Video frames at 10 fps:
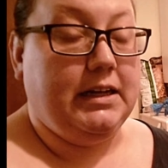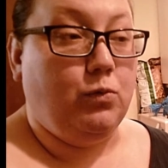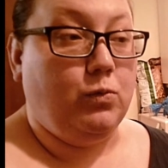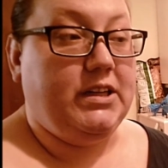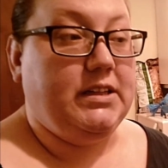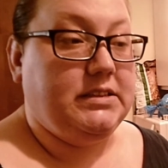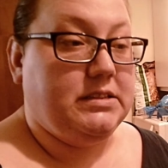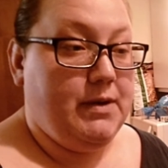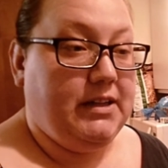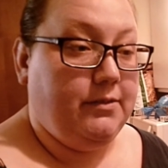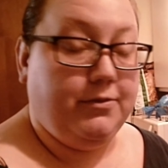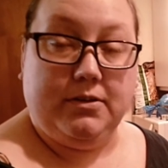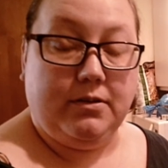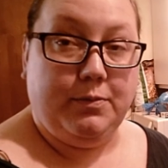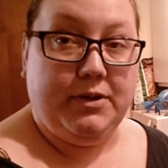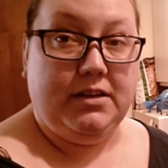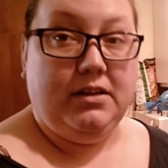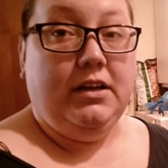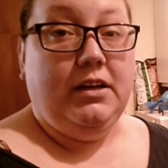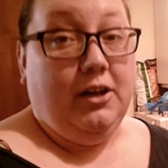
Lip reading: really smelly for a little bit.